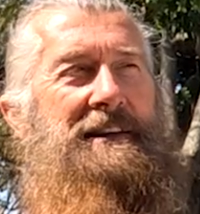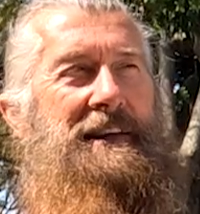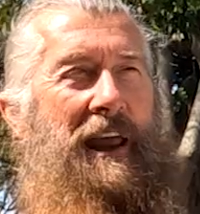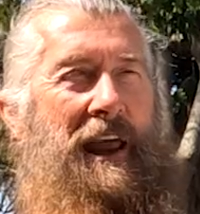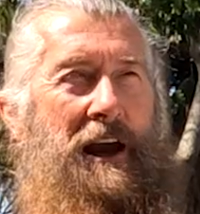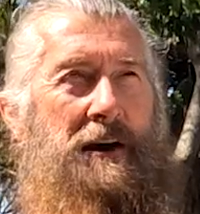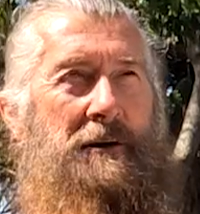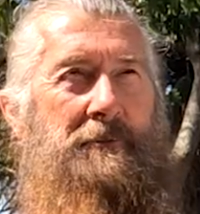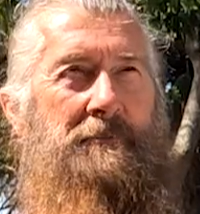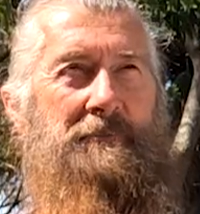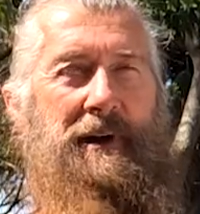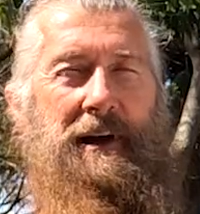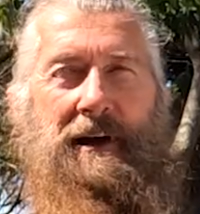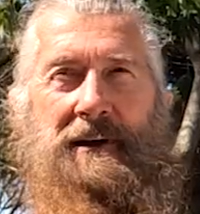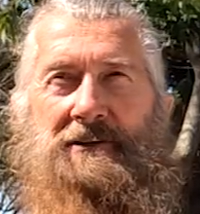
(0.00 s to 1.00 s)

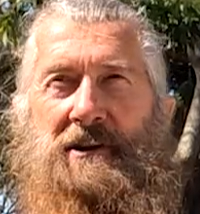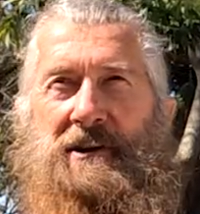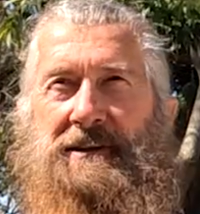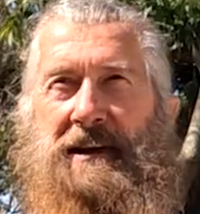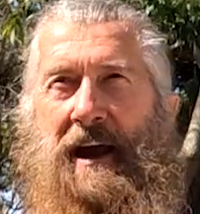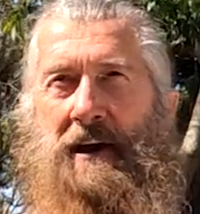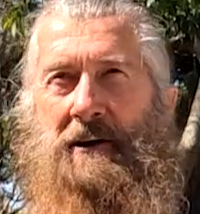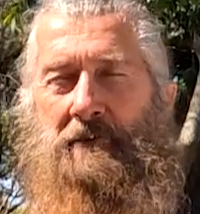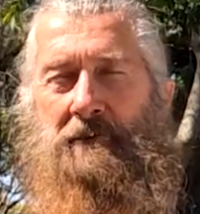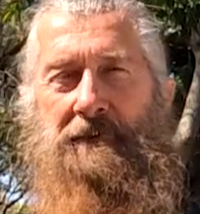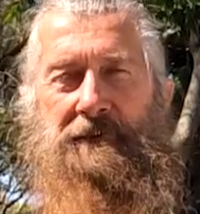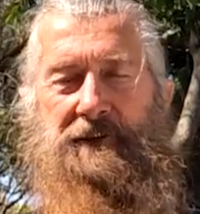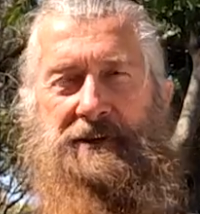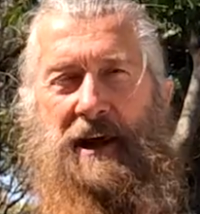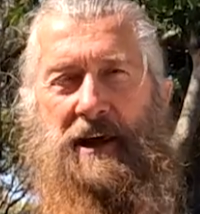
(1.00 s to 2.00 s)
I'm just out
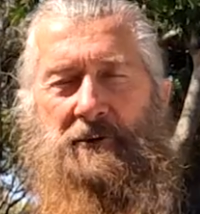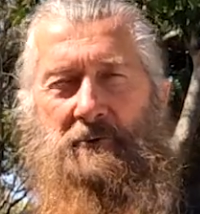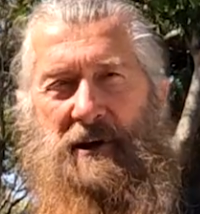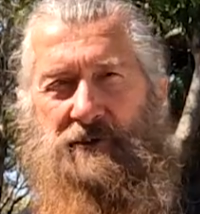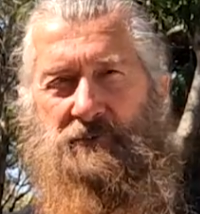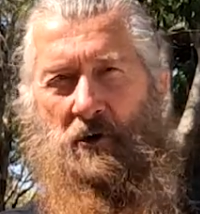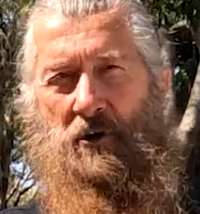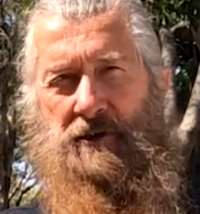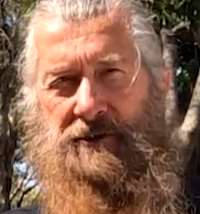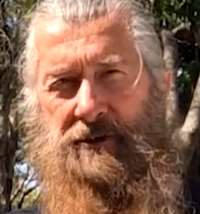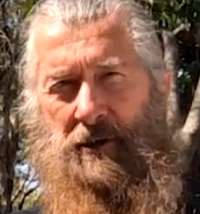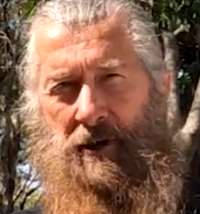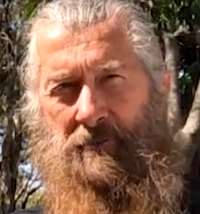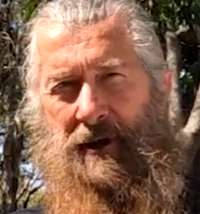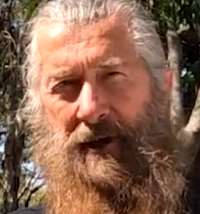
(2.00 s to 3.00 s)
of Southwest Rocks.
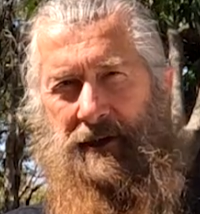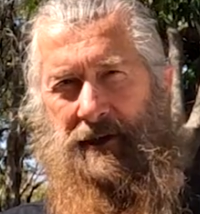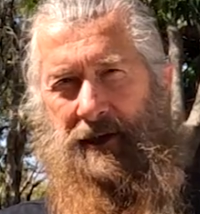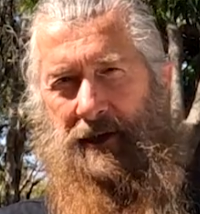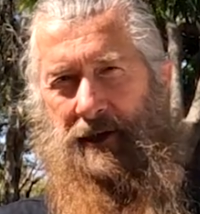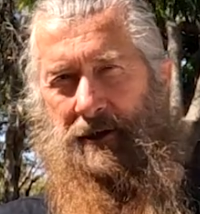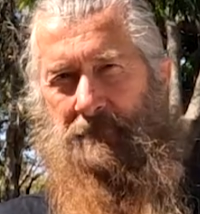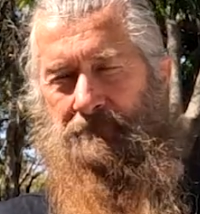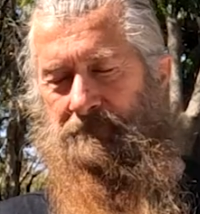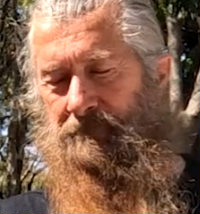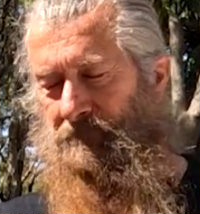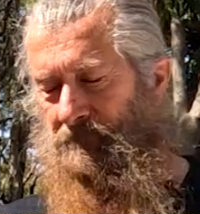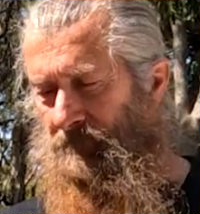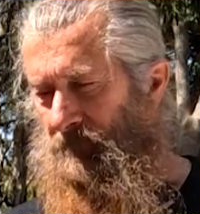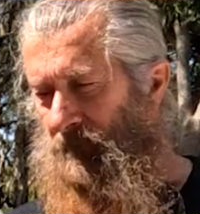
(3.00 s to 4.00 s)
I'm in
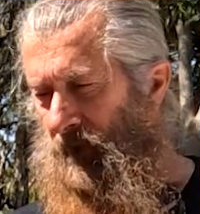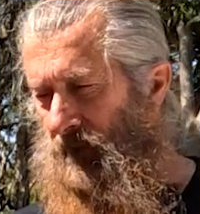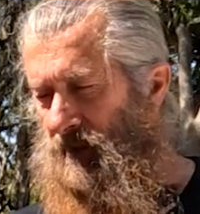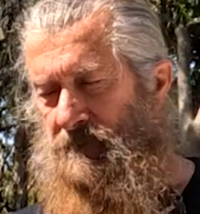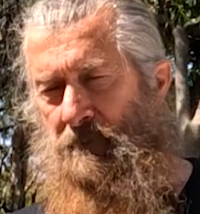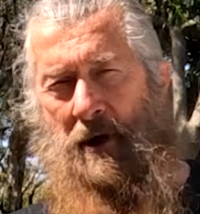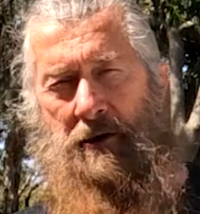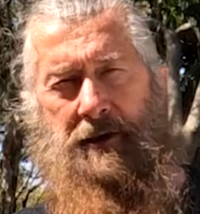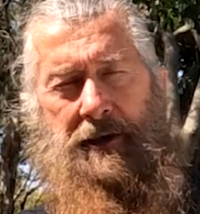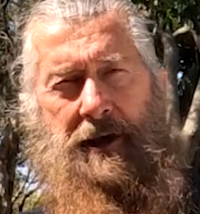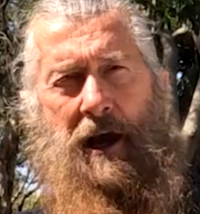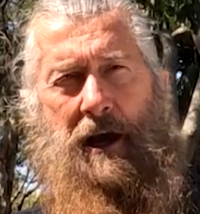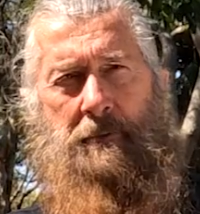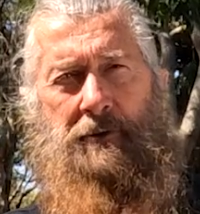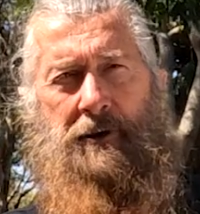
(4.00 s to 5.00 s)
Smoky
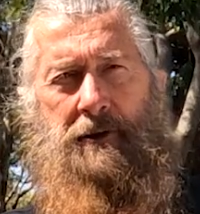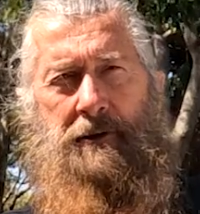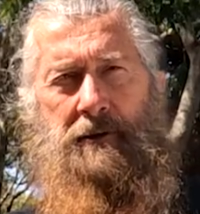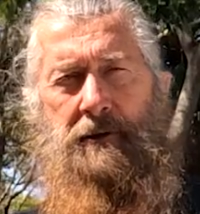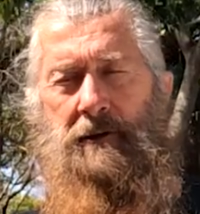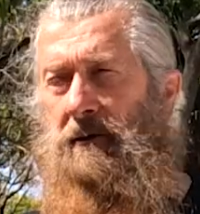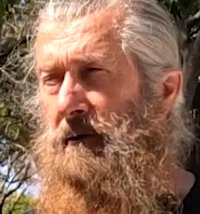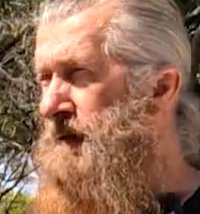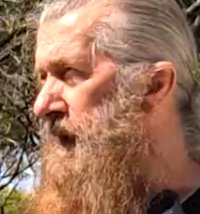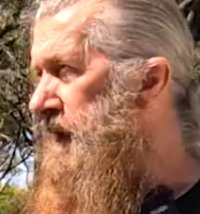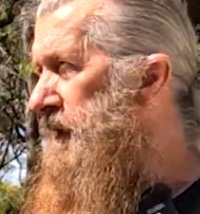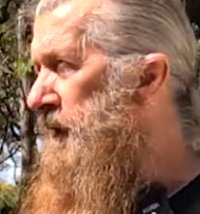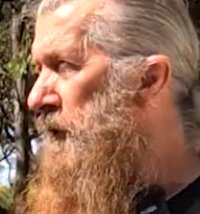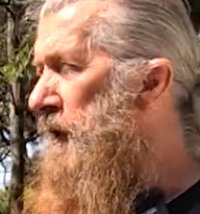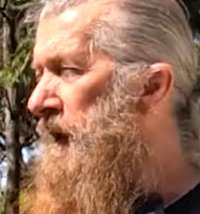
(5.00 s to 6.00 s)
Cape. So
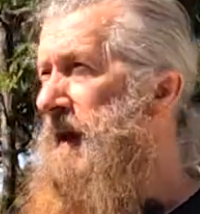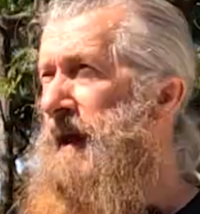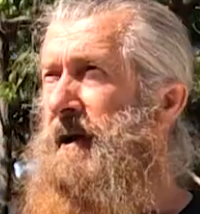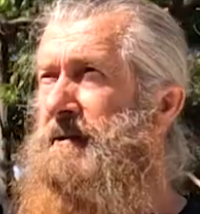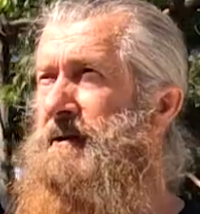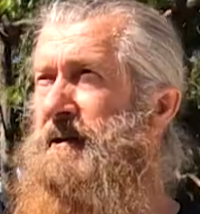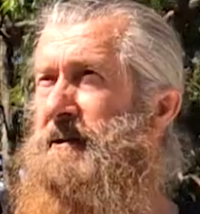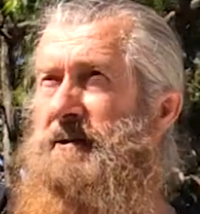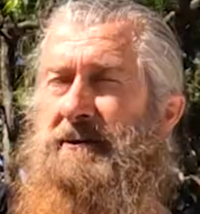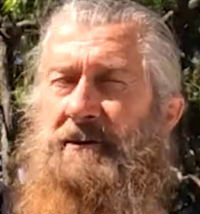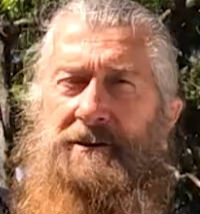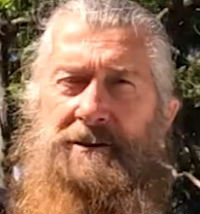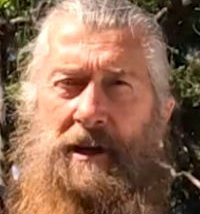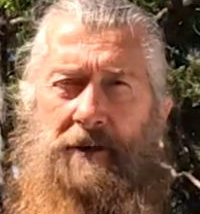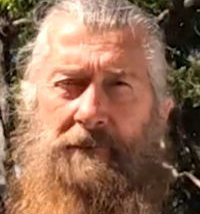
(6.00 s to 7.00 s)
the lighthouse is
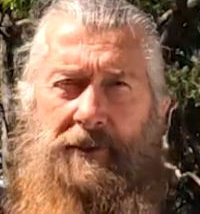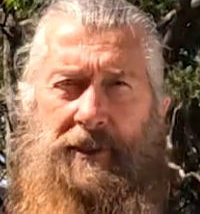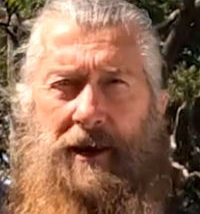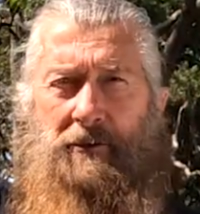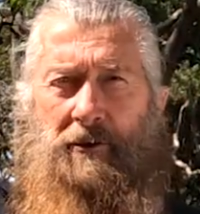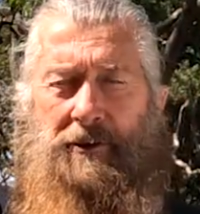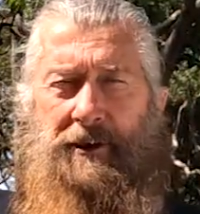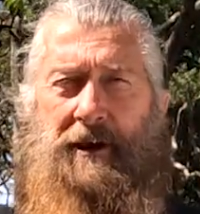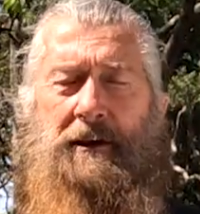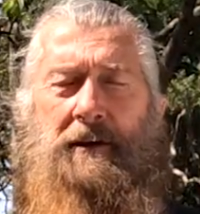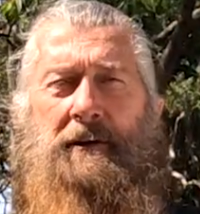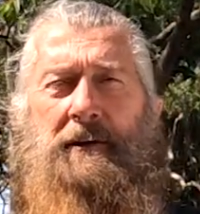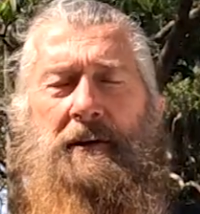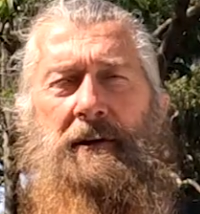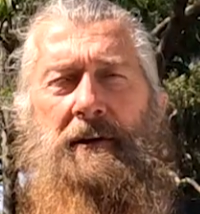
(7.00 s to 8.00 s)
just over there, I think.
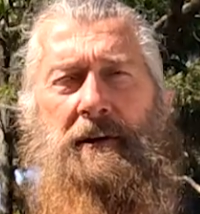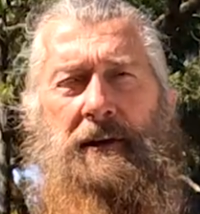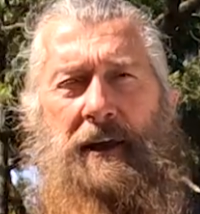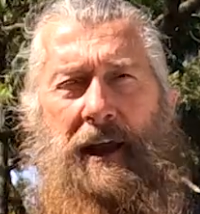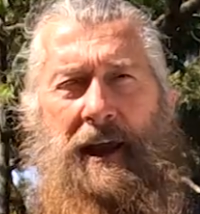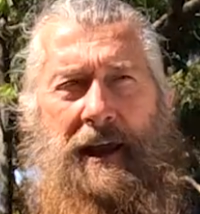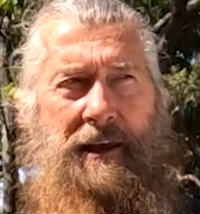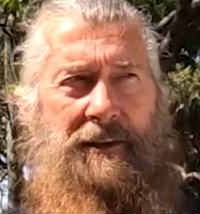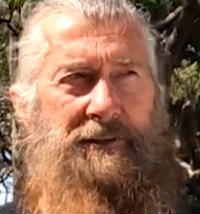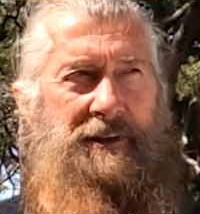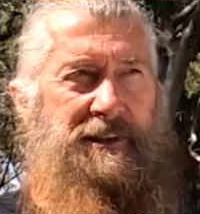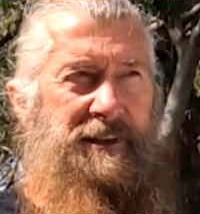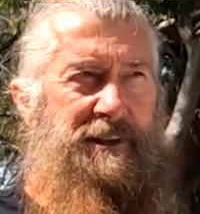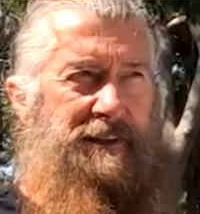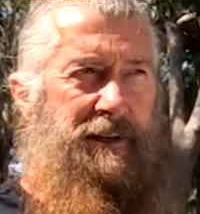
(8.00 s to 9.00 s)
And
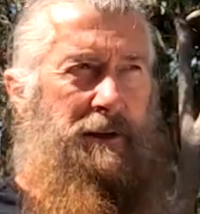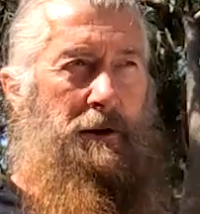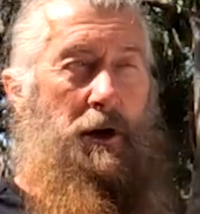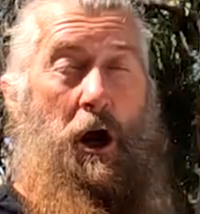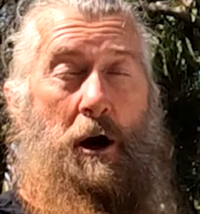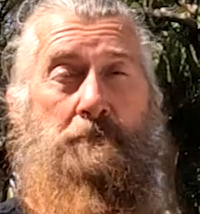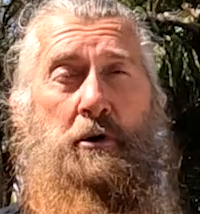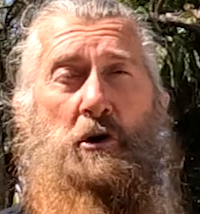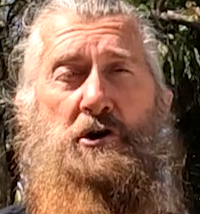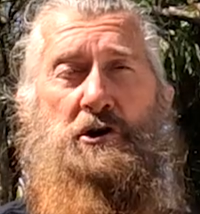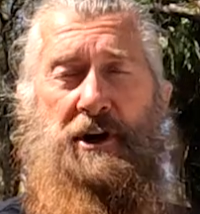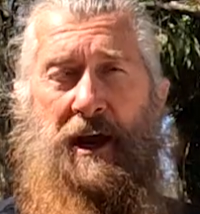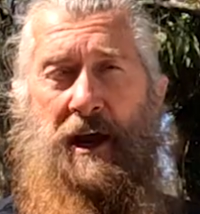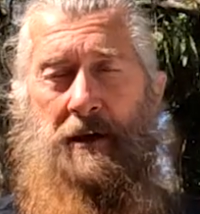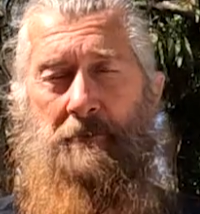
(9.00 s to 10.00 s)
this is a bush
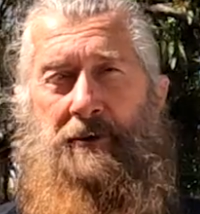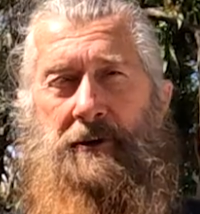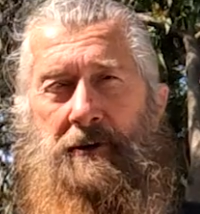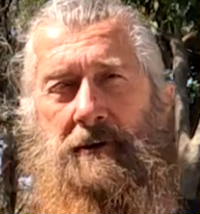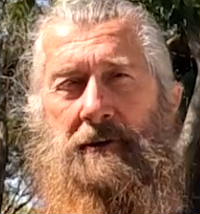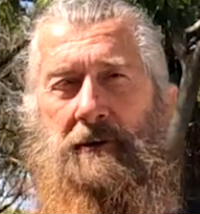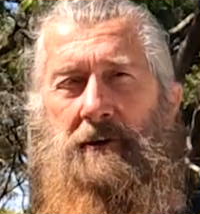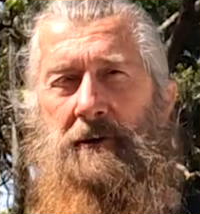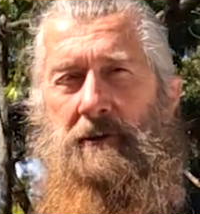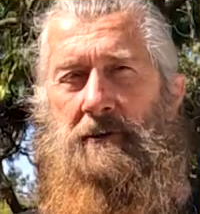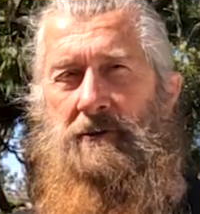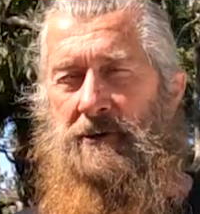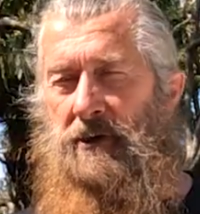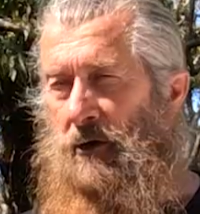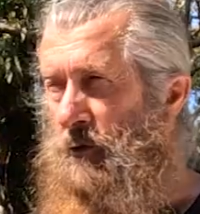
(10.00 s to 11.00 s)
camp.
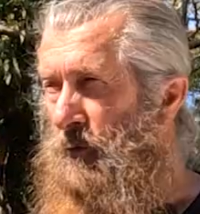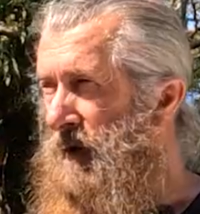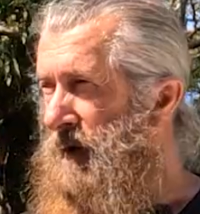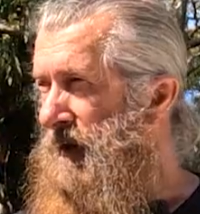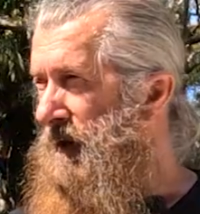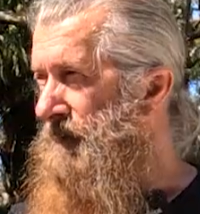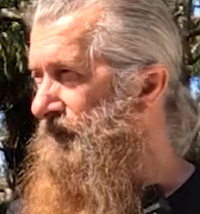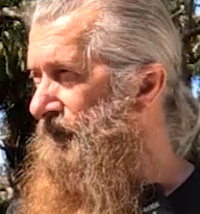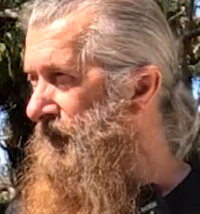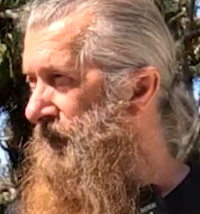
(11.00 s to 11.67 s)
So